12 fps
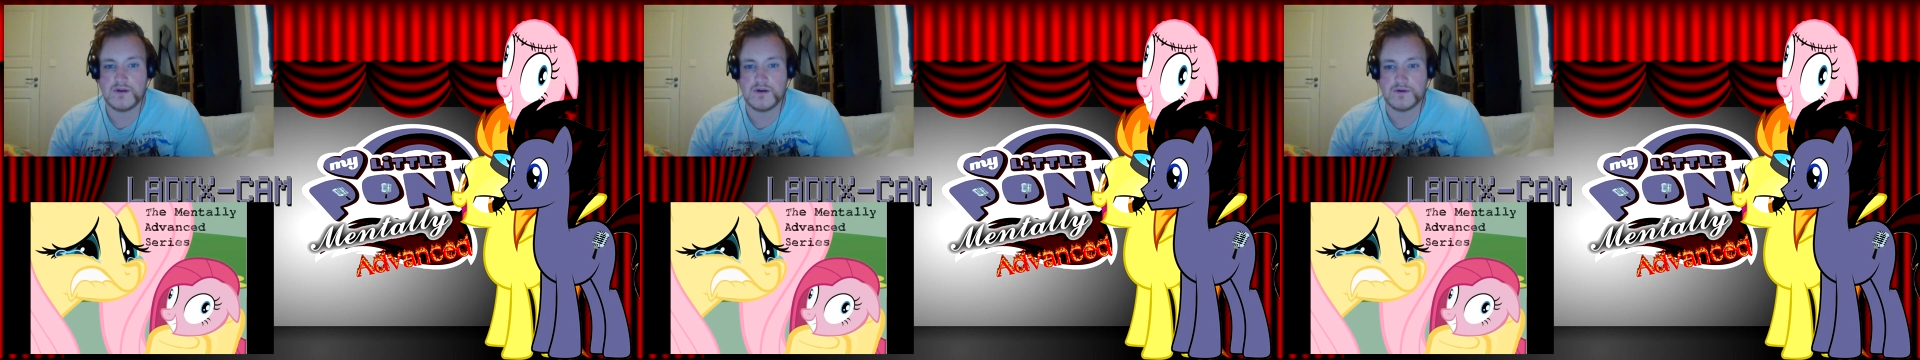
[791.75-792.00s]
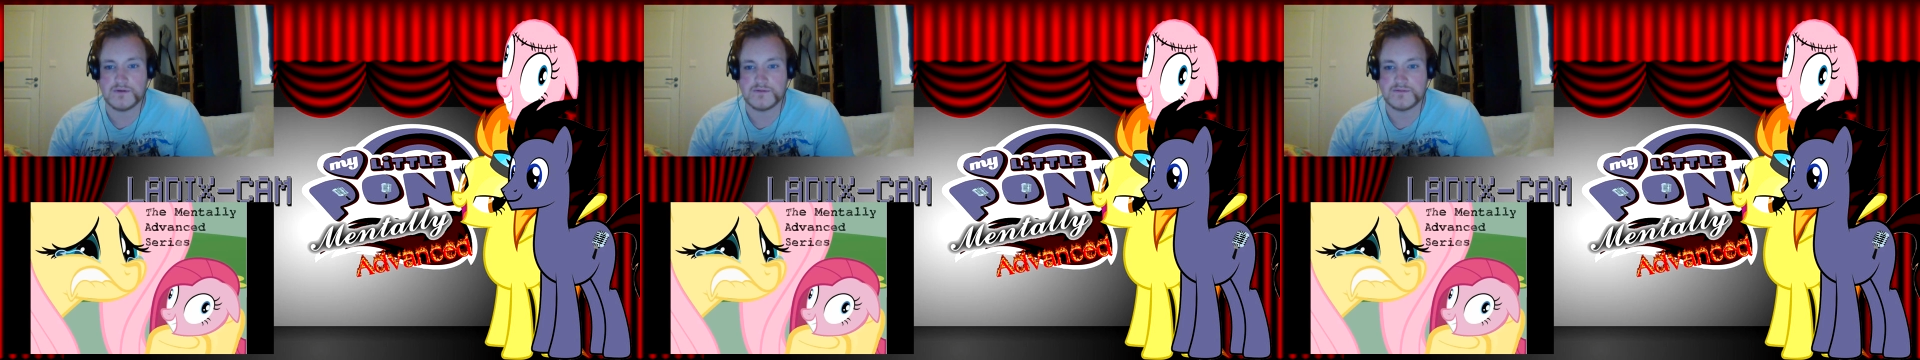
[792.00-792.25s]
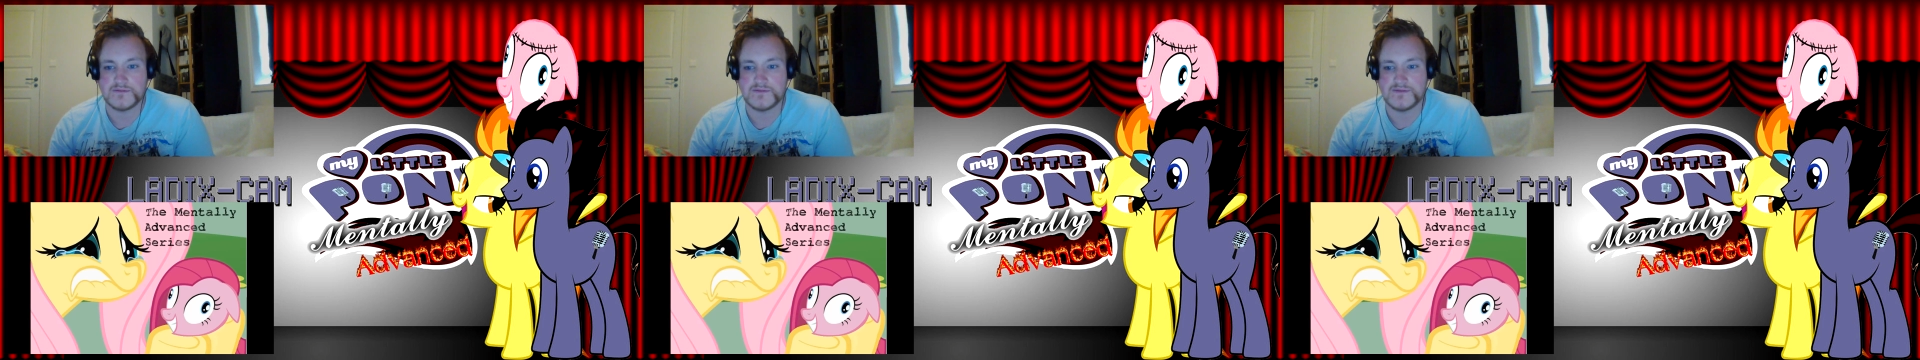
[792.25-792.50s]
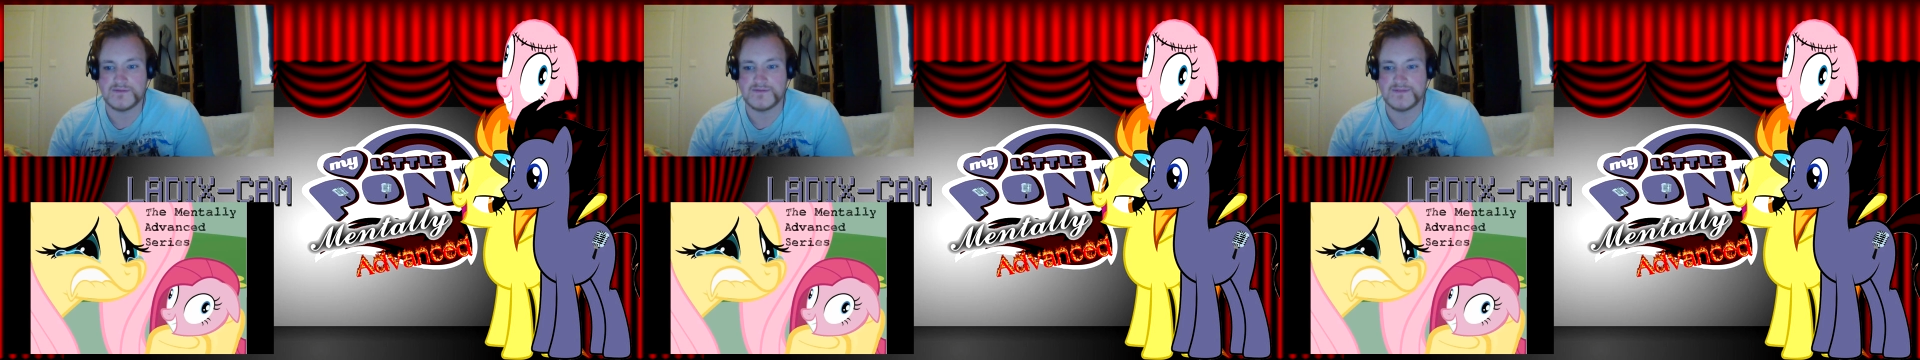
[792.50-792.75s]
Oh.
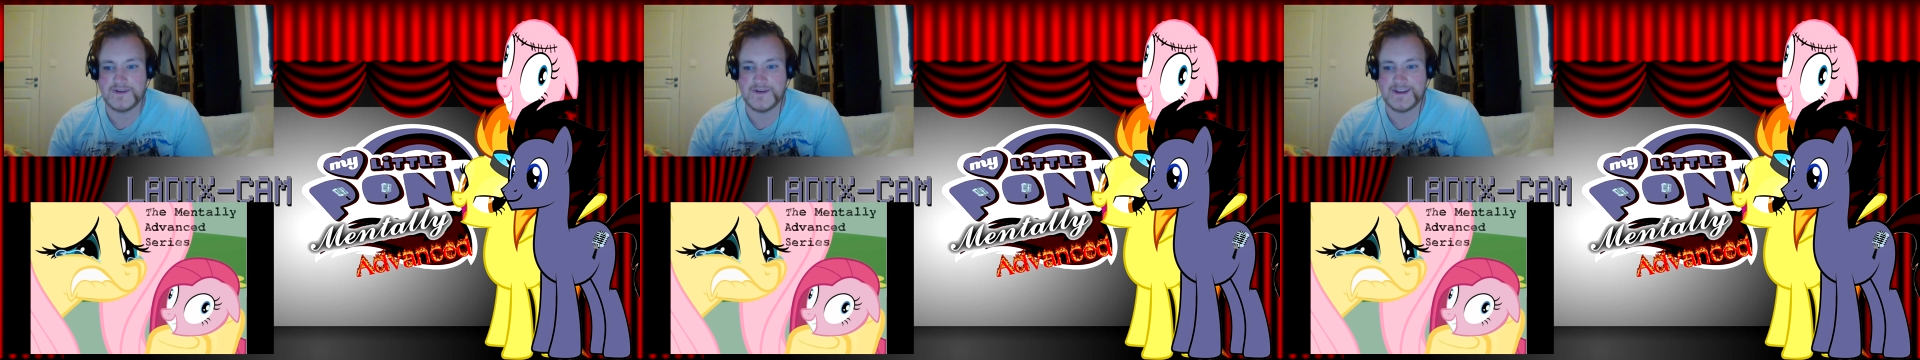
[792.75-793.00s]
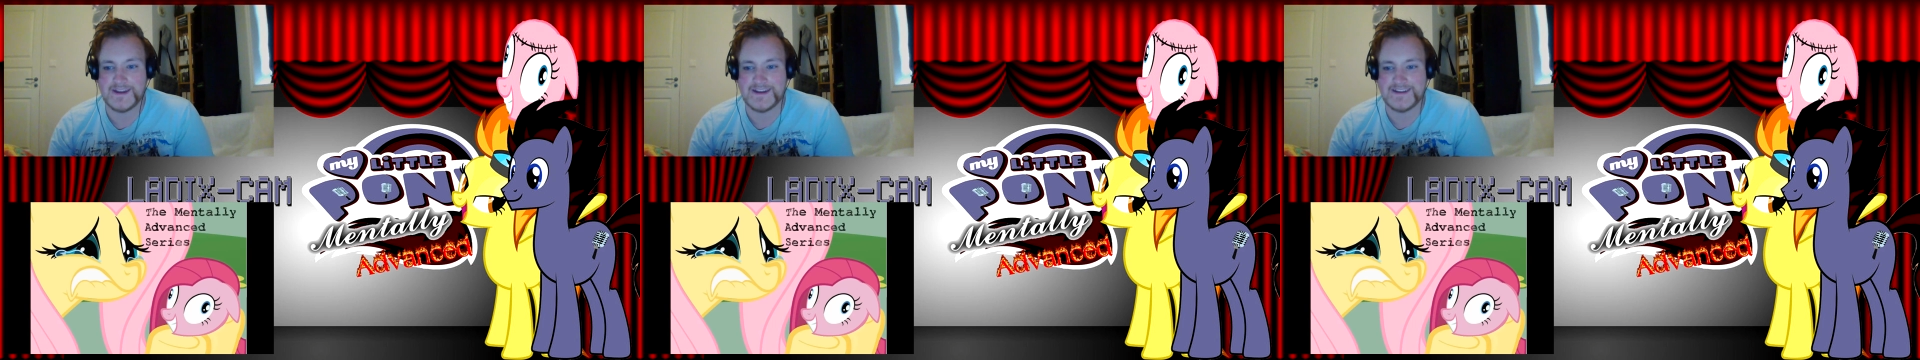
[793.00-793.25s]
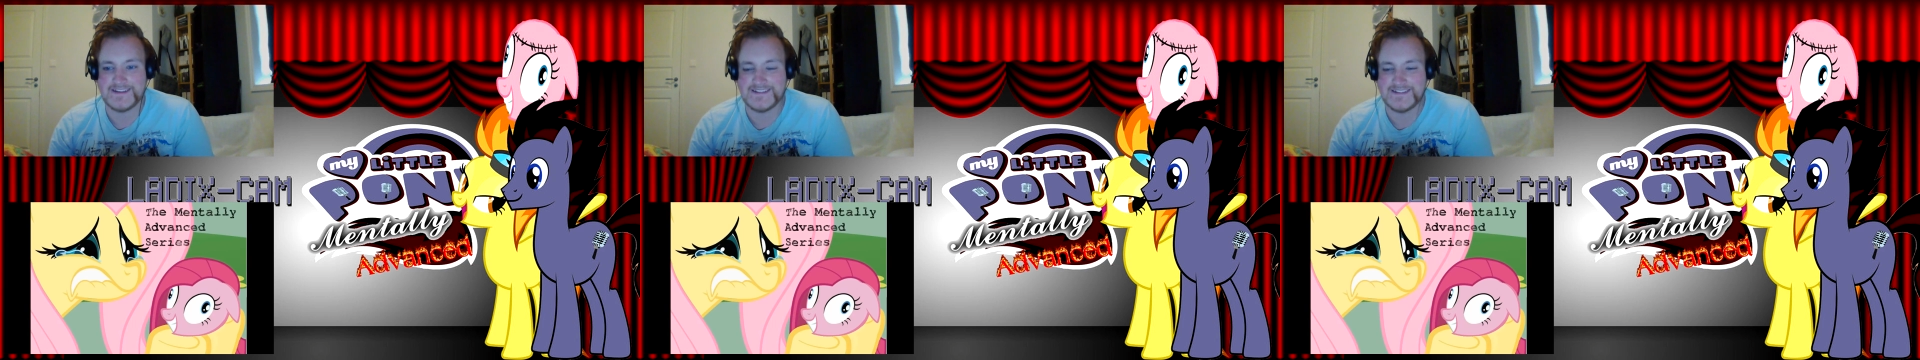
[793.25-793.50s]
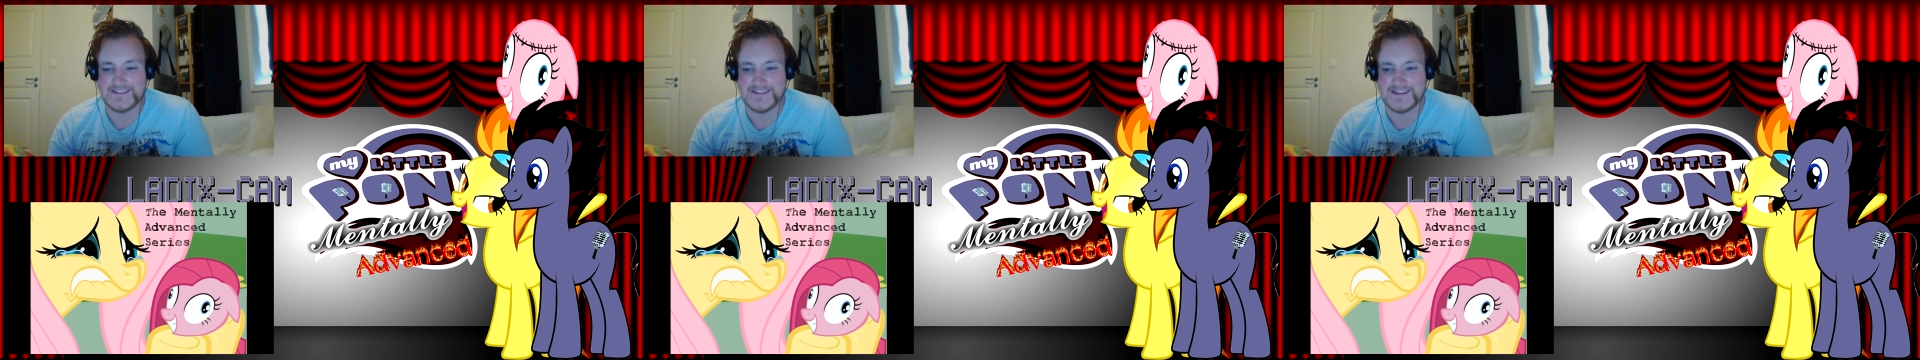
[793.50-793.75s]
Okay.
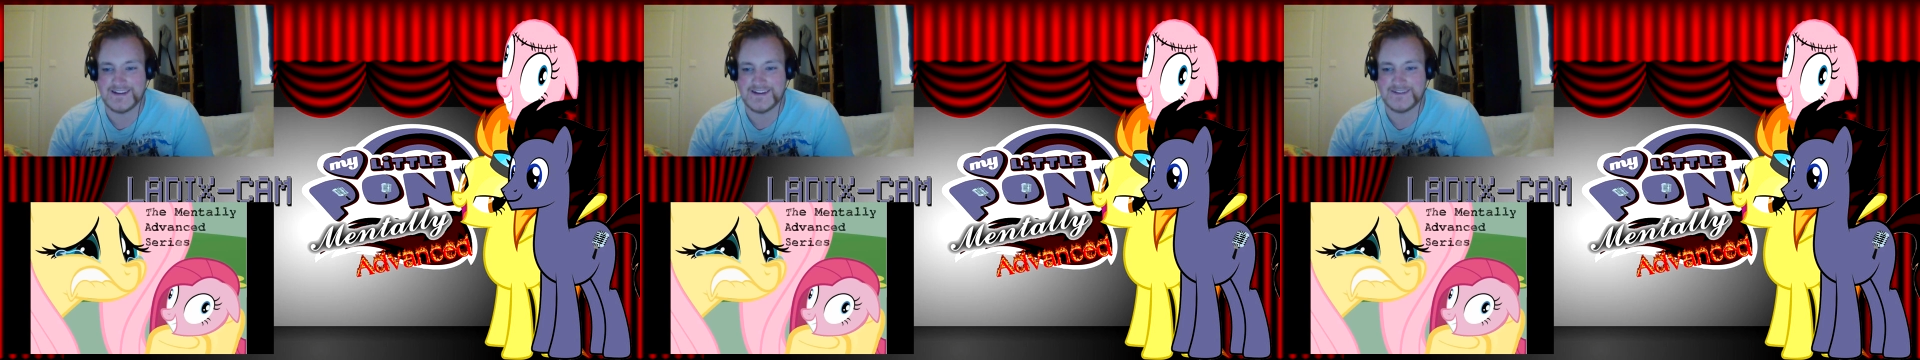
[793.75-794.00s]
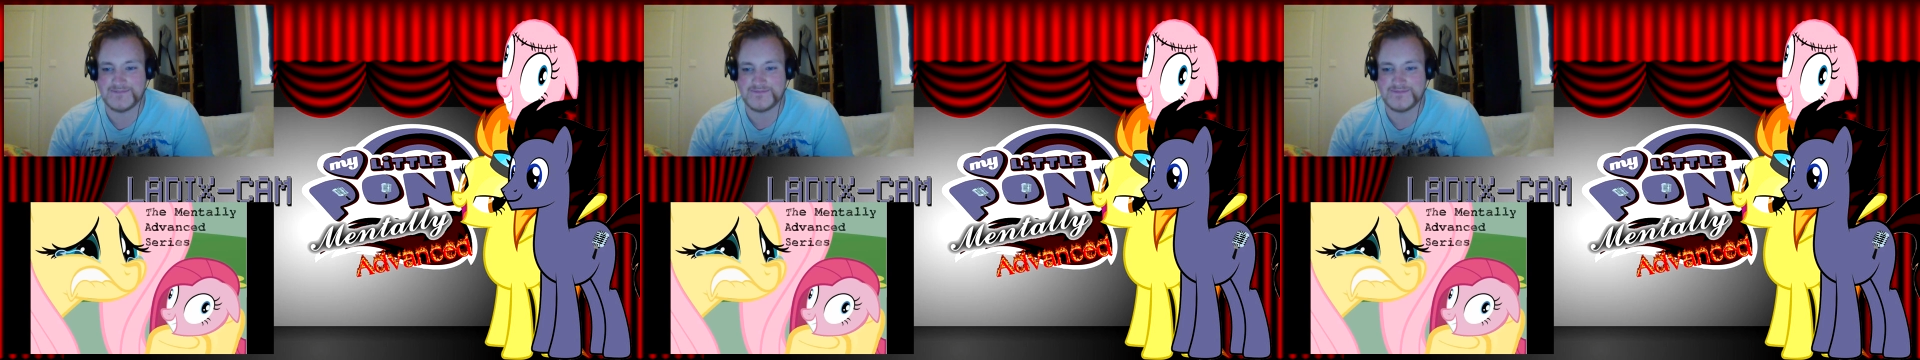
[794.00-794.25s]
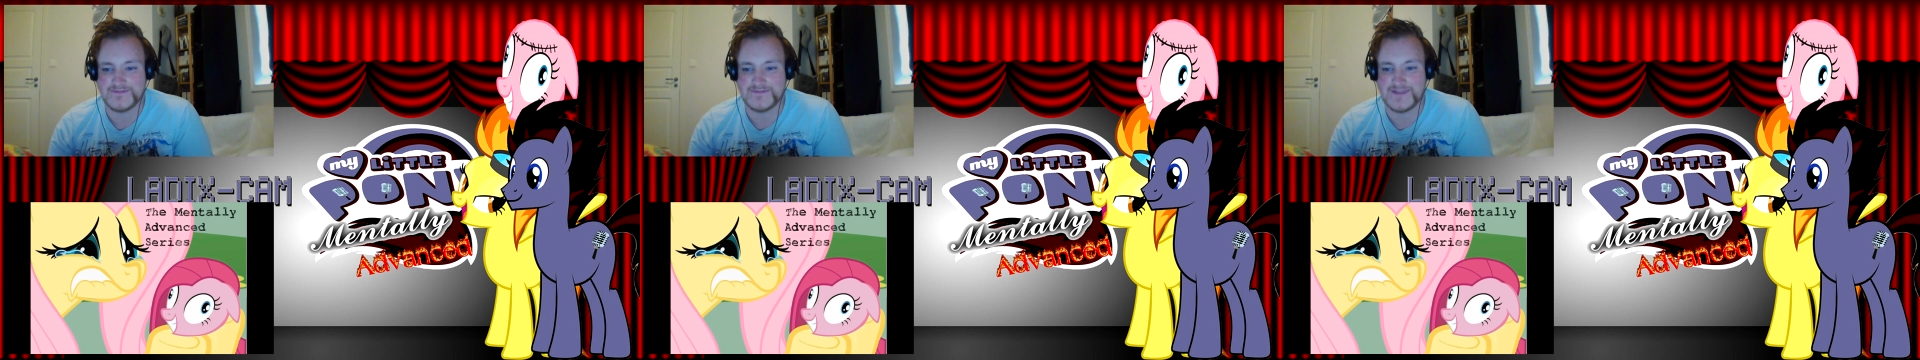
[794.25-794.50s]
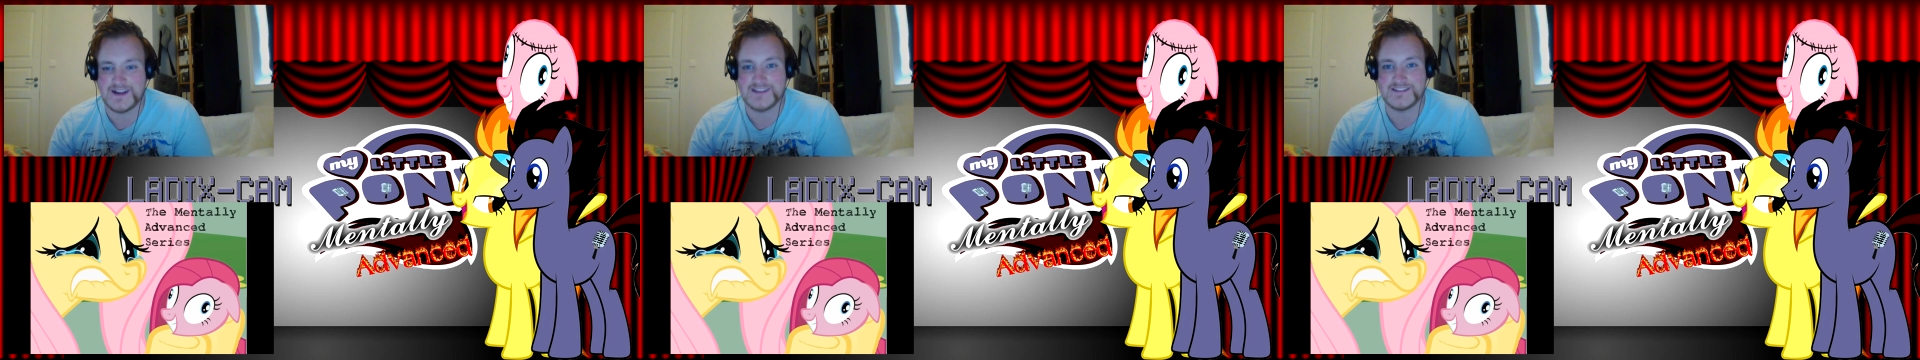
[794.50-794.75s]
Uh,
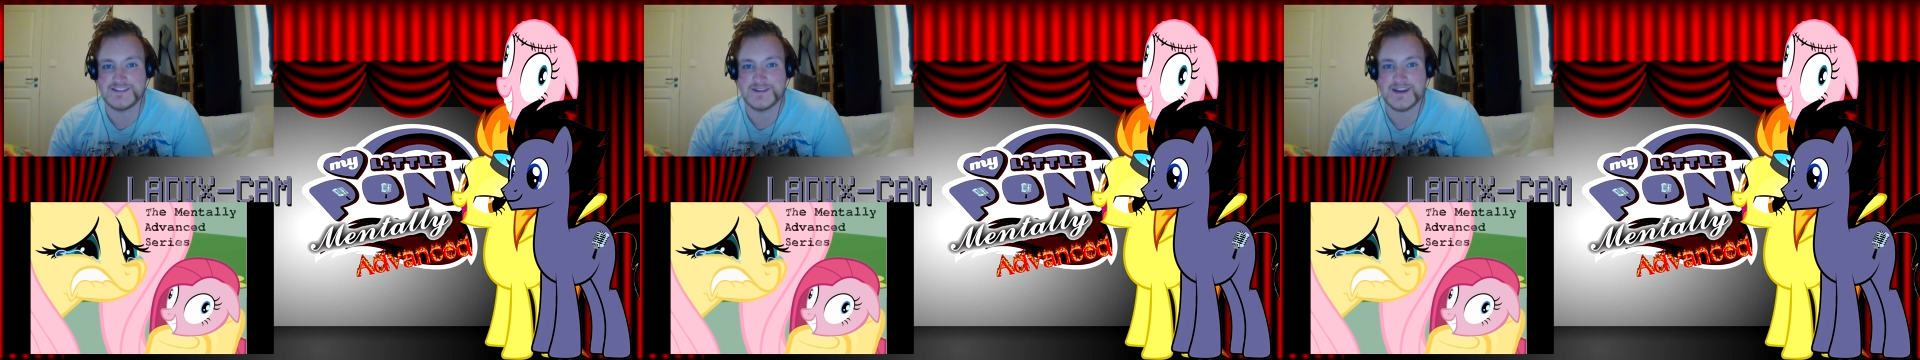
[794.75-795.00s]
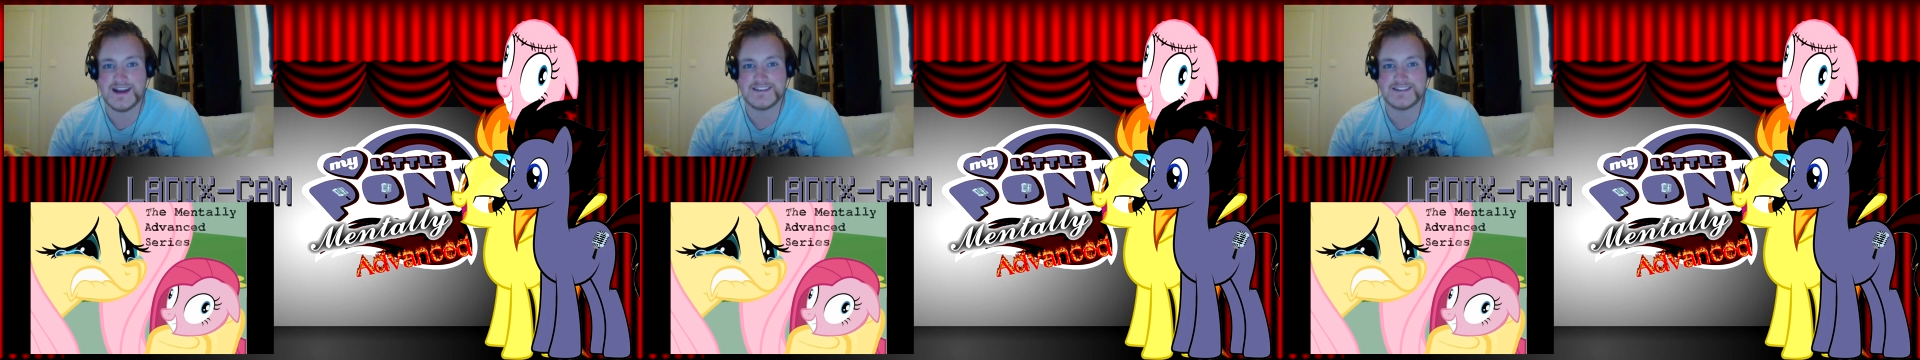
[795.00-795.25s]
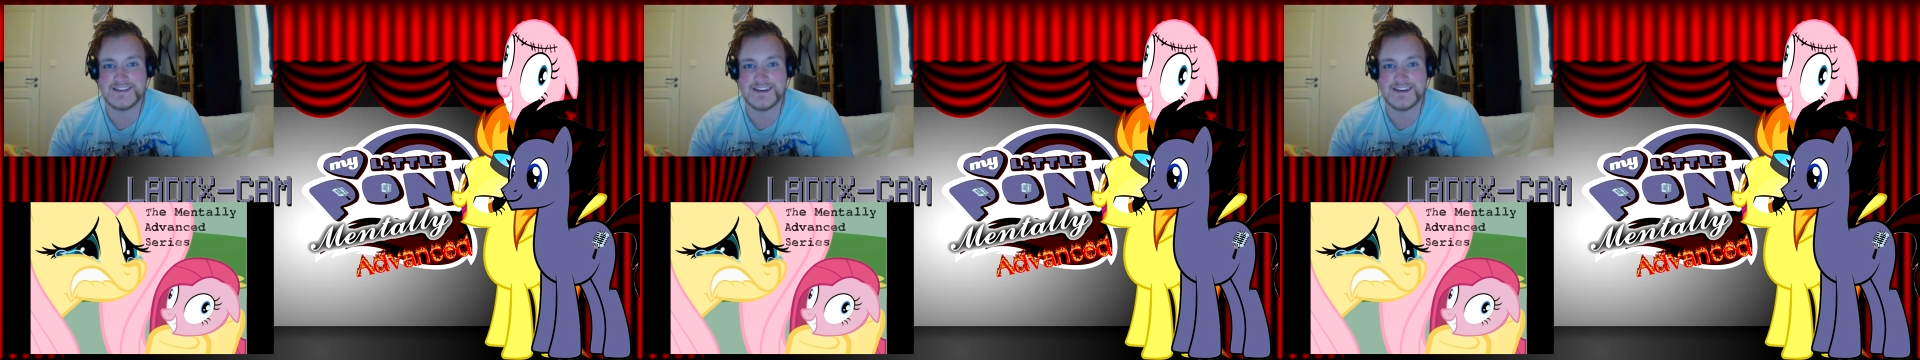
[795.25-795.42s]
I'll see you guys